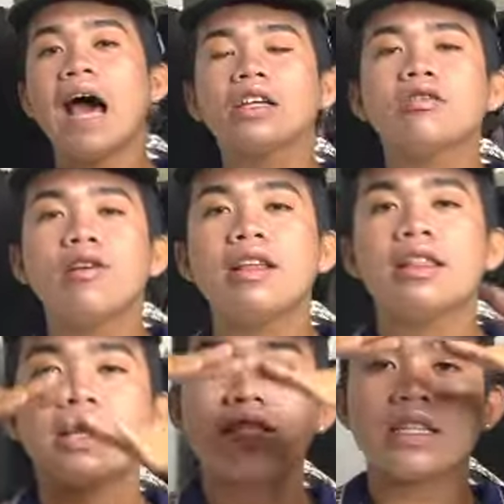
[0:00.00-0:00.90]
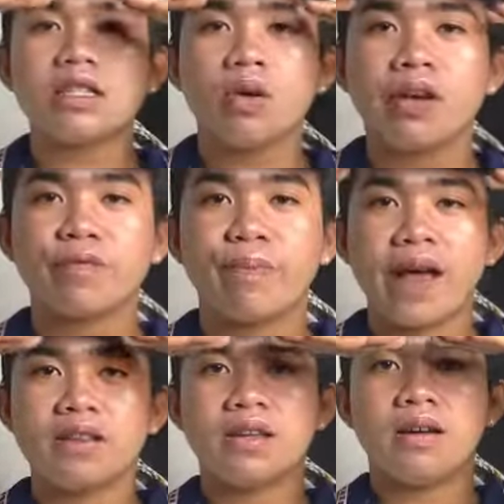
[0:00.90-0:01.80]
actually, this is so
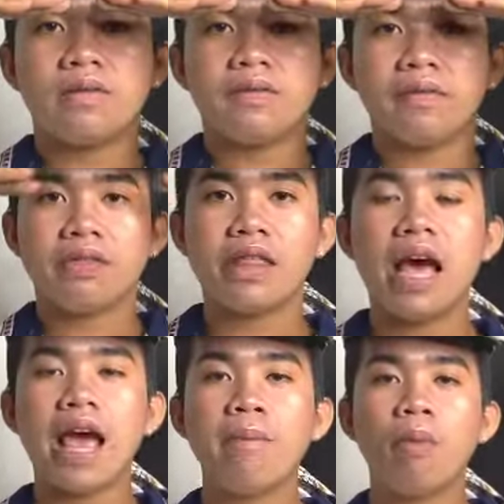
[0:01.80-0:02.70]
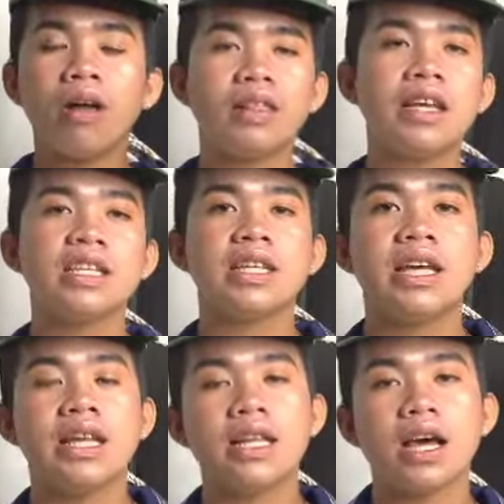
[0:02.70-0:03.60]
expensive. I bought this
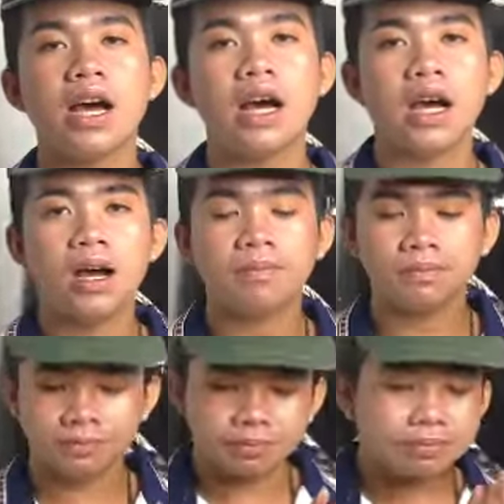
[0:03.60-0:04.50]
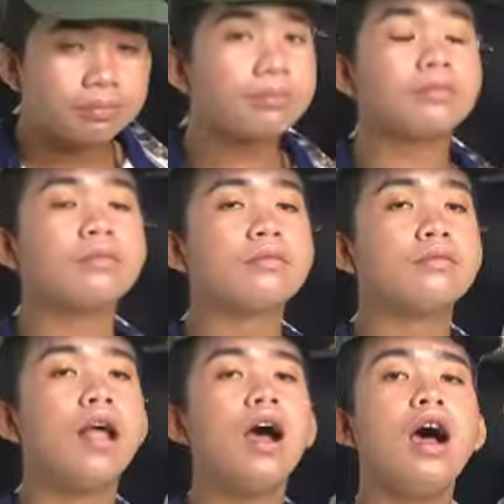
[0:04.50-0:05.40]
in the,
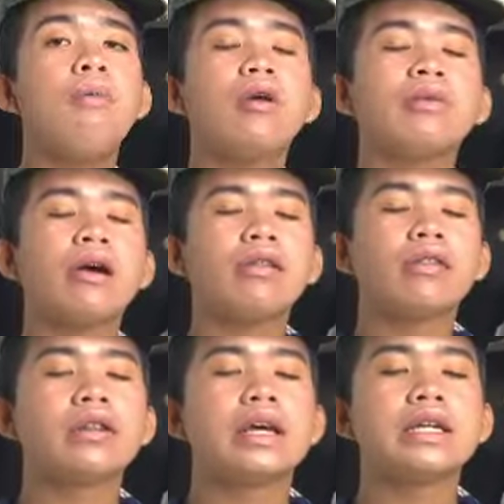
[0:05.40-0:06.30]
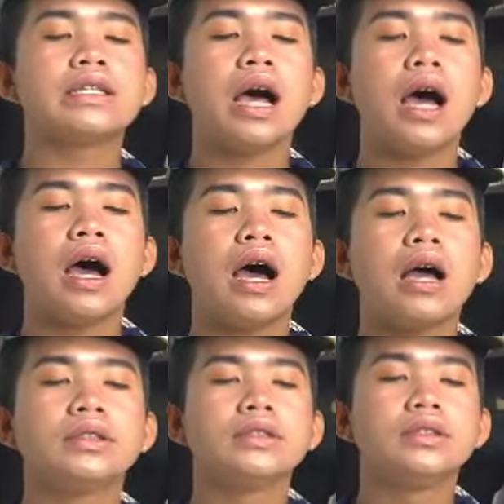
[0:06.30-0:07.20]
what we call to this? I